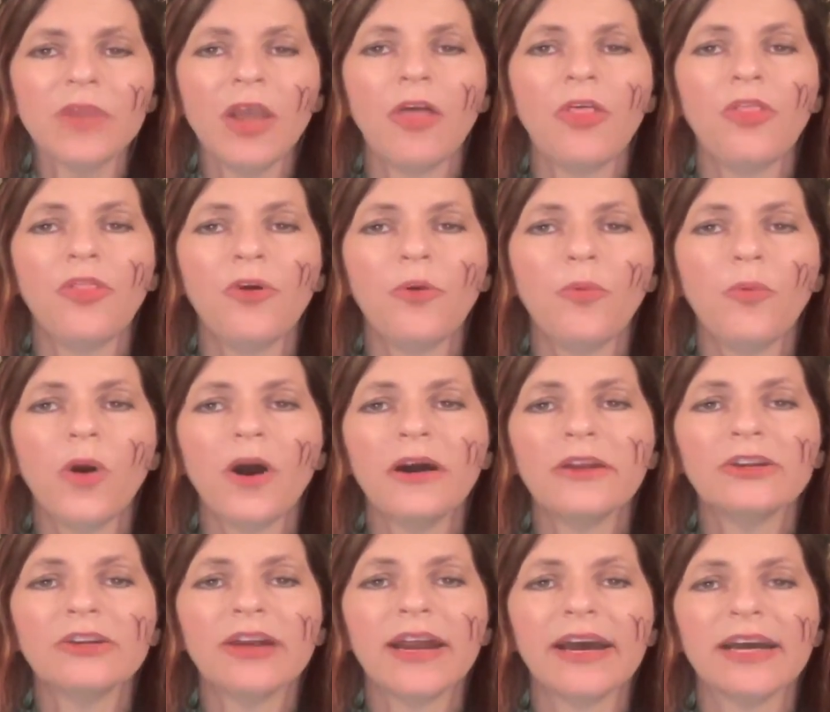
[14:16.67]
The
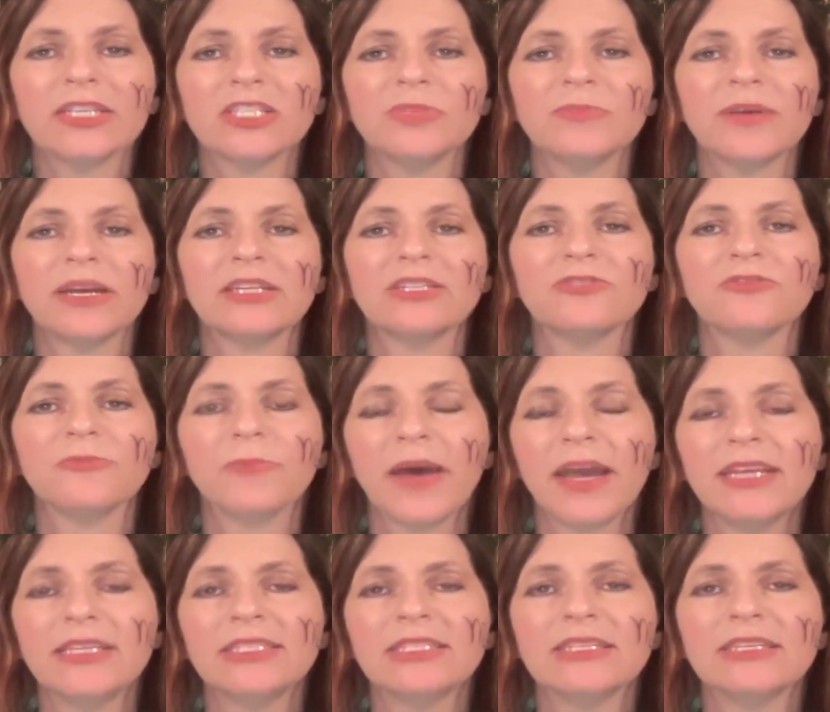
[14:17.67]
water aspect of
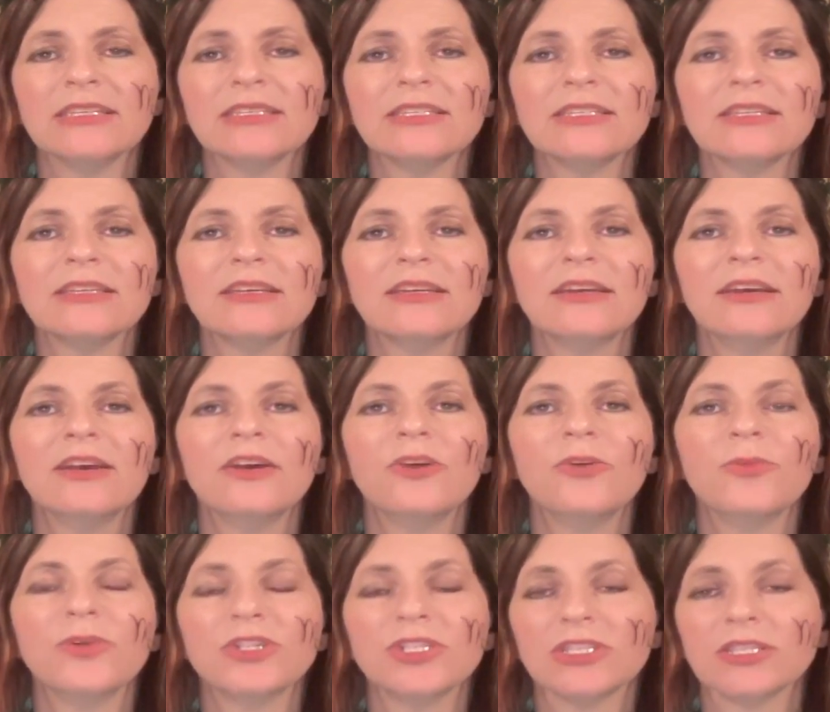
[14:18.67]
Pisces,
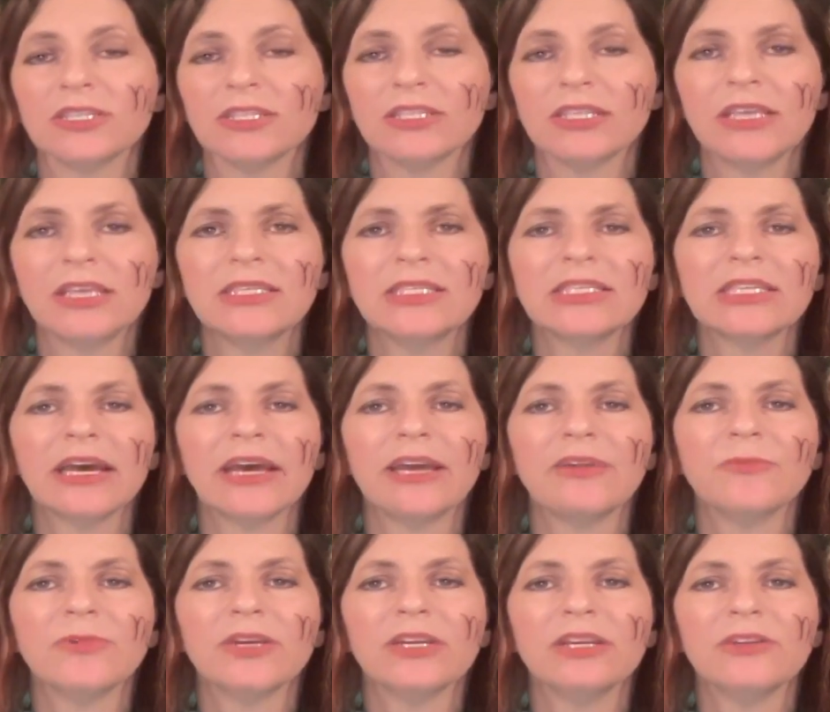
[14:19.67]
which is the sun sign
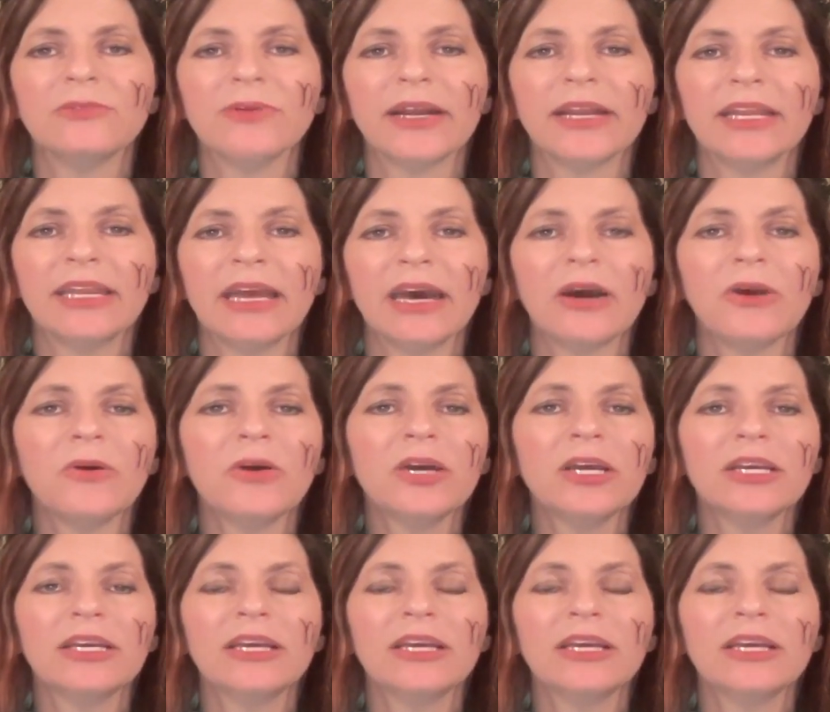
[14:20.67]
we're in right now,